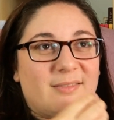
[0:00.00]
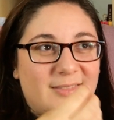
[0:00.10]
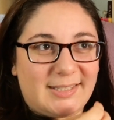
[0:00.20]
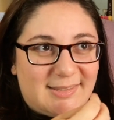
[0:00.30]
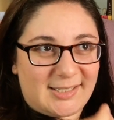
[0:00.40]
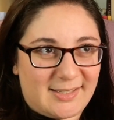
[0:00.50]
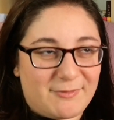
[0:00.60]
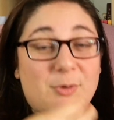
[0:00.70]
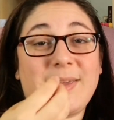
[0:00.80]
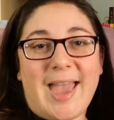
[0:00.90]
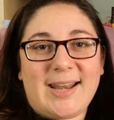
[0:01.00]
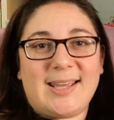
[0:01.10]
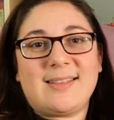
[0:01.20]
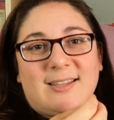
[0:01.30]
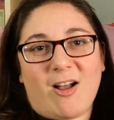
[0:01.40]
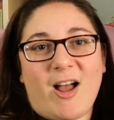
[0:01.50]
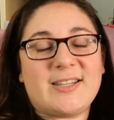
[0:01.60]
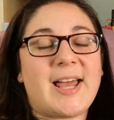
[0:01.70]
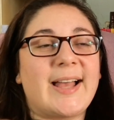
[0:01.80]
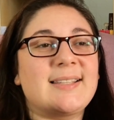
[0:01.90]
like, if you get it, the
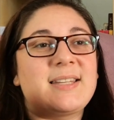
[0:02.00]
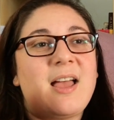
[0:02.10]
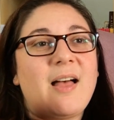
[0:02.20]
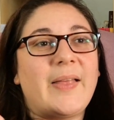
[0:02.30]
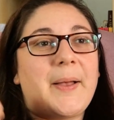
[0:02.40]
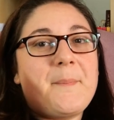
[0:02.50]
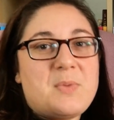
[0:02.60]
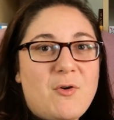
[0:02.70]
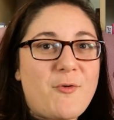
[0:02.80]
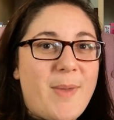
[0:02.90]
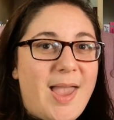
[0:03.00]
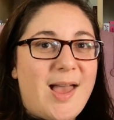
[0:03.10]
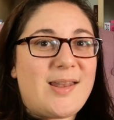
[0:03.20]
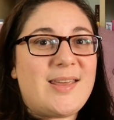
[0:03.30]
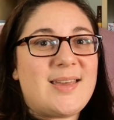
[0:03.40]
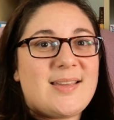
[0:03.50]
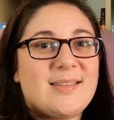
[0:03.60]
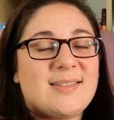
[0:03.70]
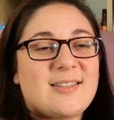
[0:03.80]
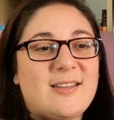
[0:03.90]
context, like, a milkman
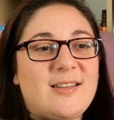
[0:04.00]
is